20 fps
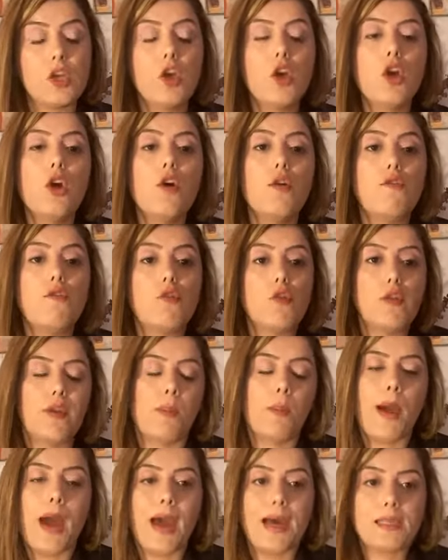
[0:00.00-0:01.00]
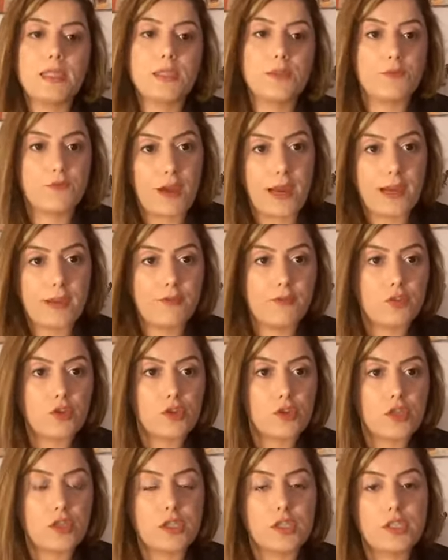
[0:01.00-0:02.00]
for the past 5
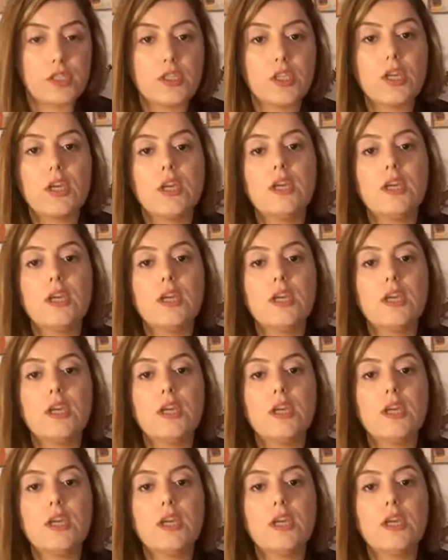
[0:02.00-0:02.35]
years